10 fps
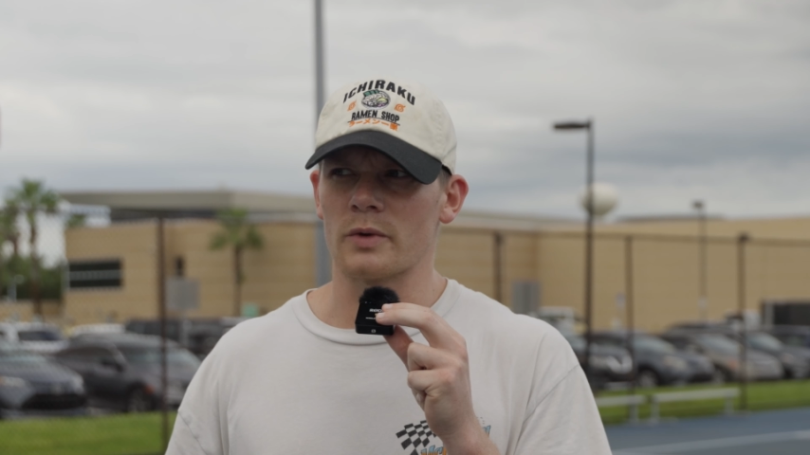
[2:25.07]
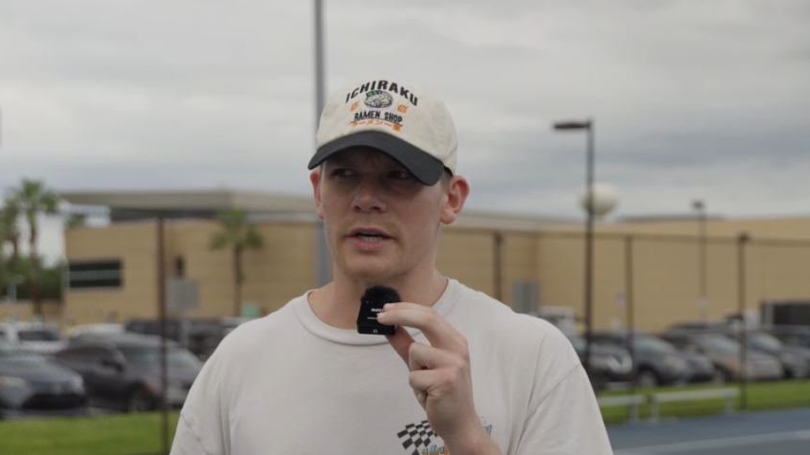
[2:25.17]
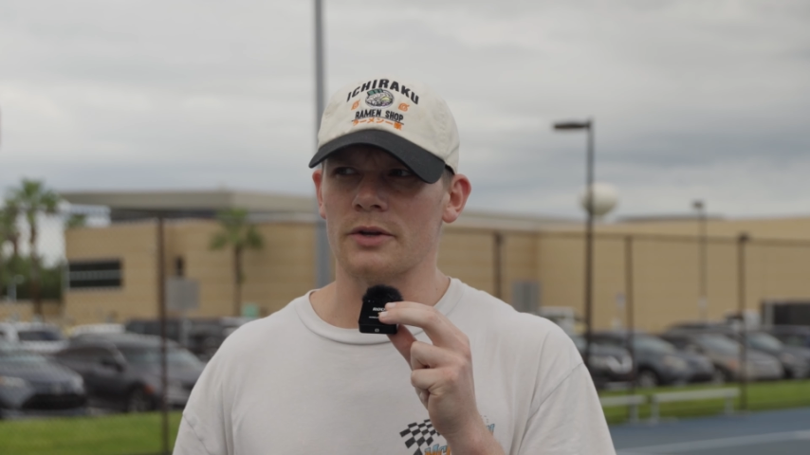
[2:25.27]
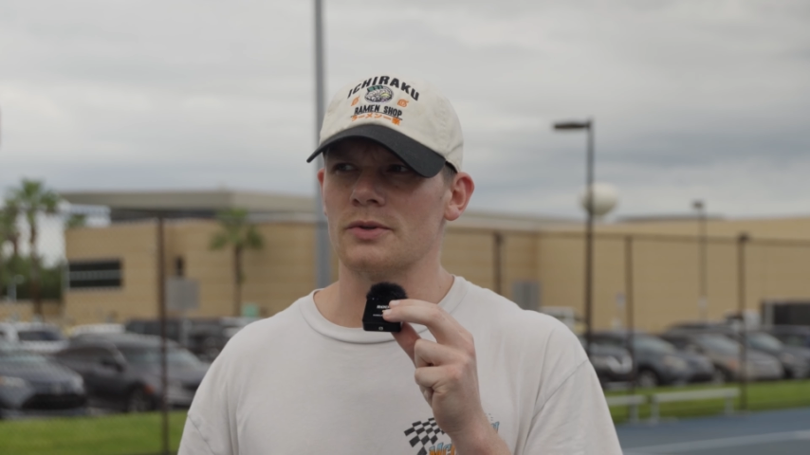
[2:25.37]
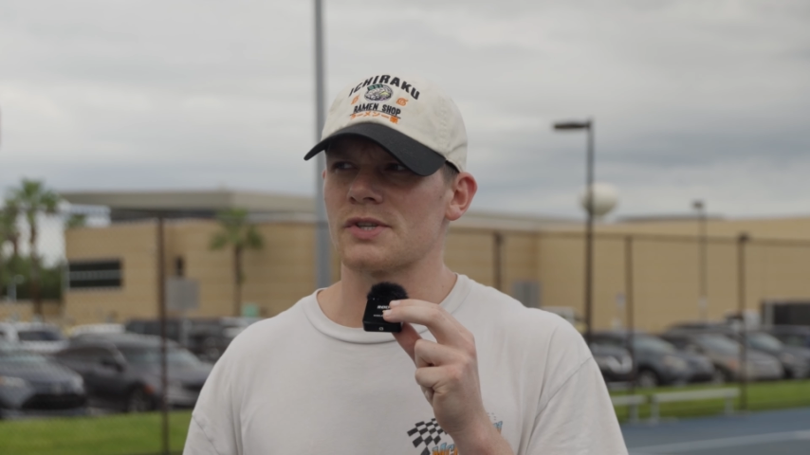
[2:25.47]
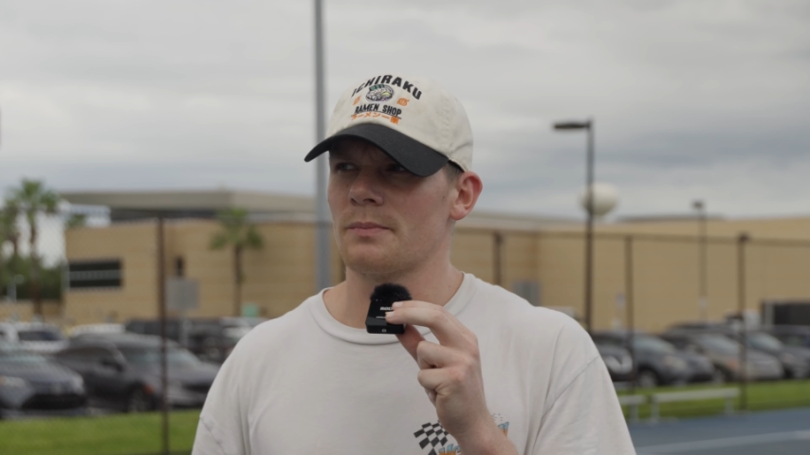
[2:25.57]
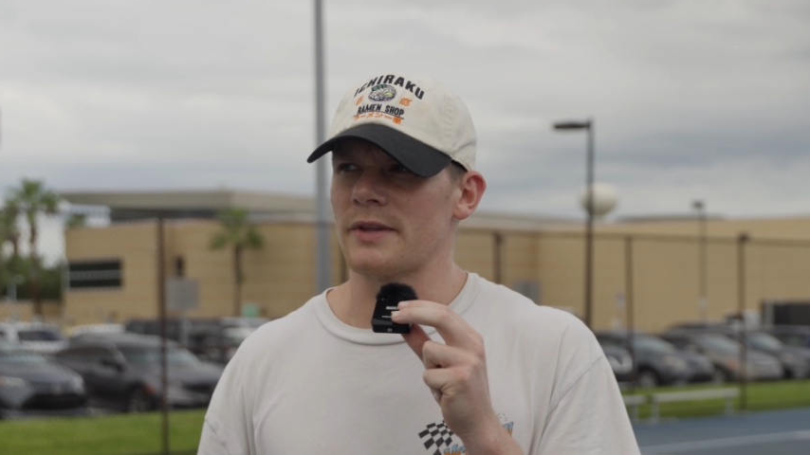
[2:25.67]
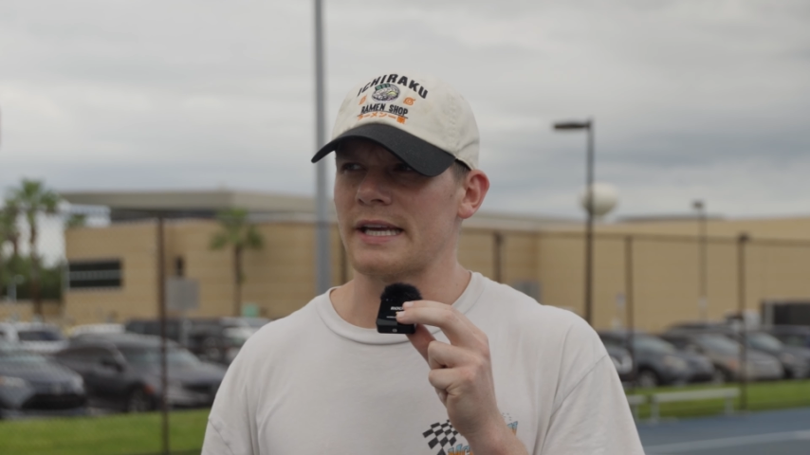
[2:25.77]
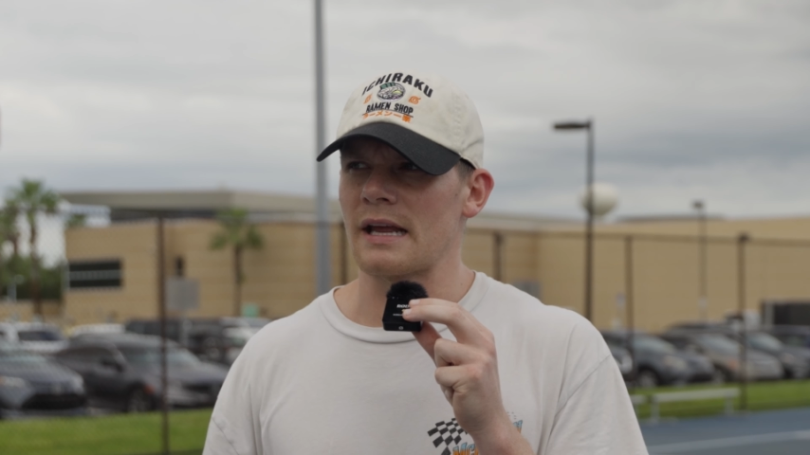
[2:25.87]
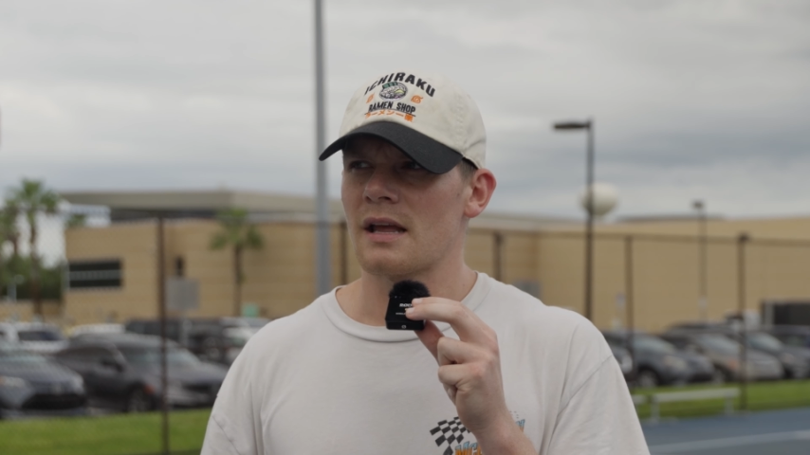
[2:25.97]
we do
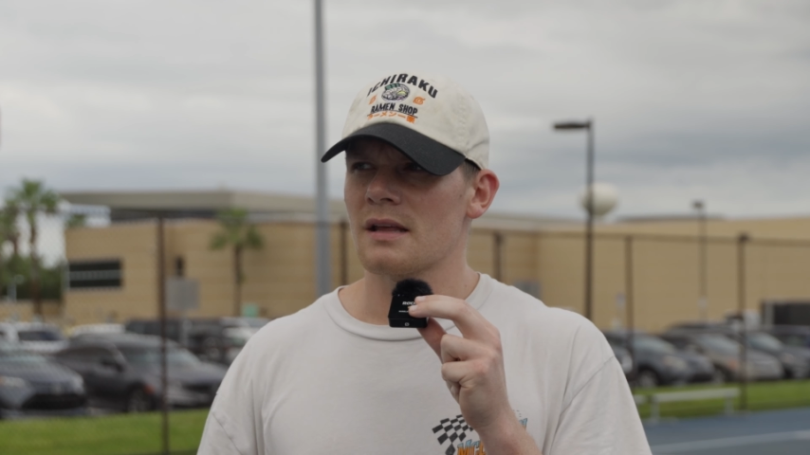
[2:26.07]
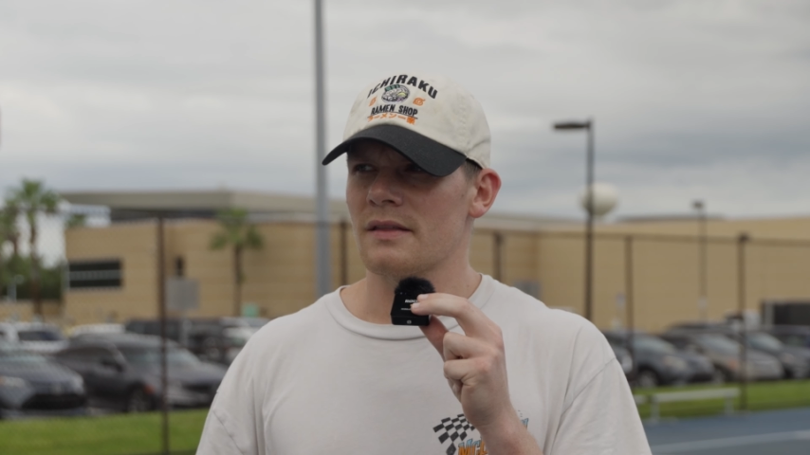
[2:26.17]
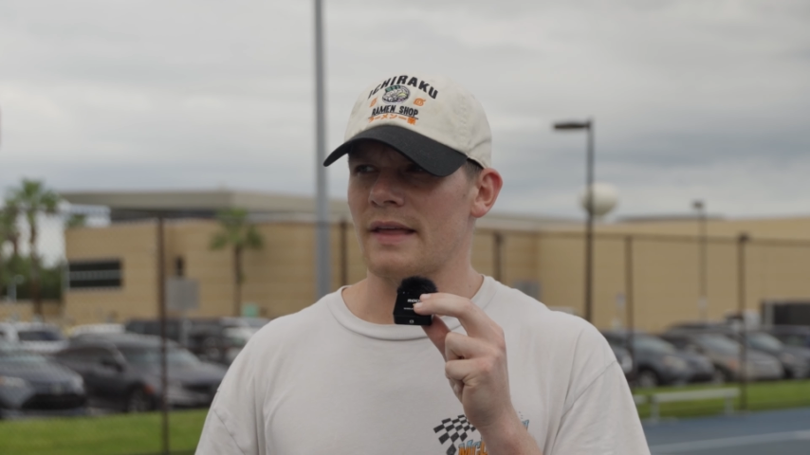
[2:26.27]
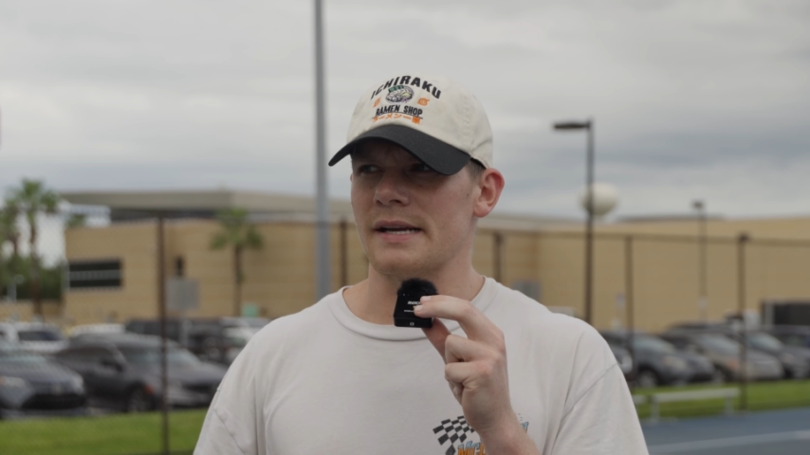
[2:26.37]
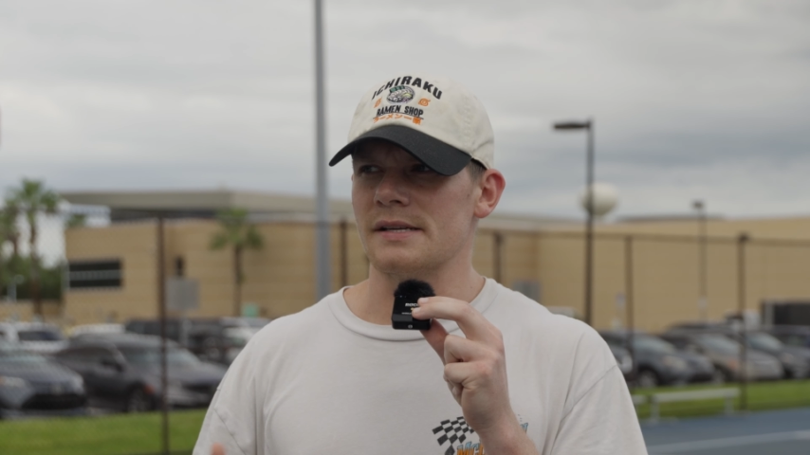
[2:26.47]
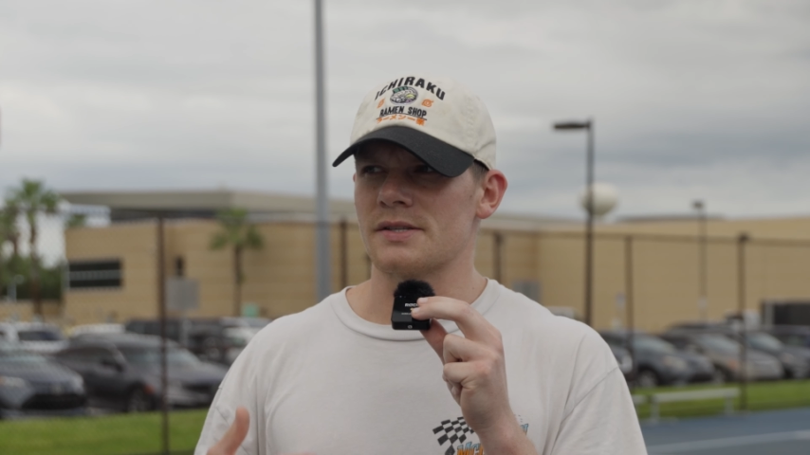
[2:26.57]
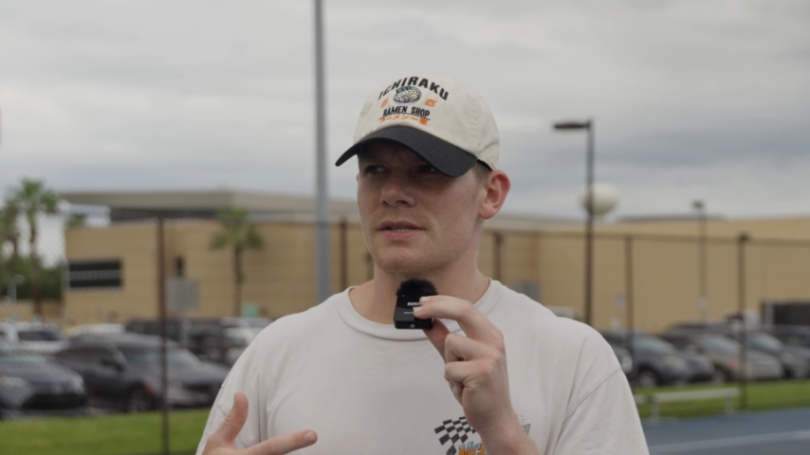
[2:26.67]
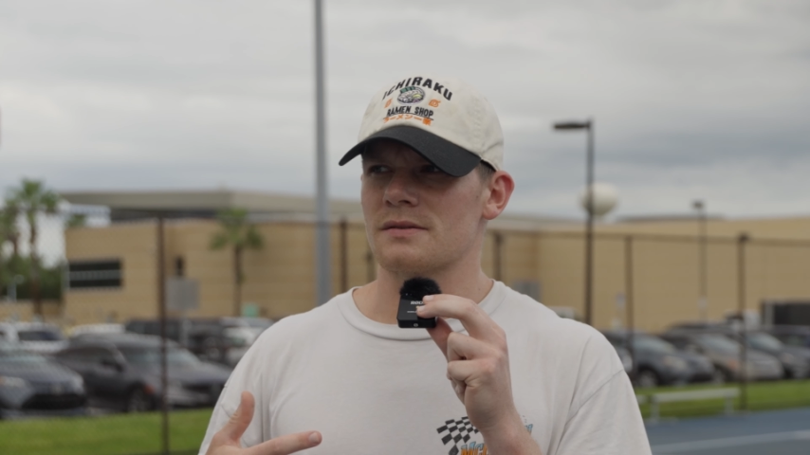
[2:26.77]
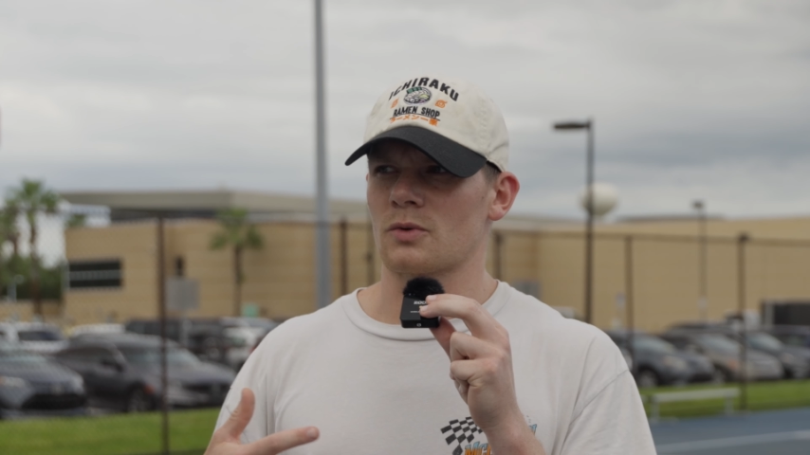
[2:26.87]
something that is,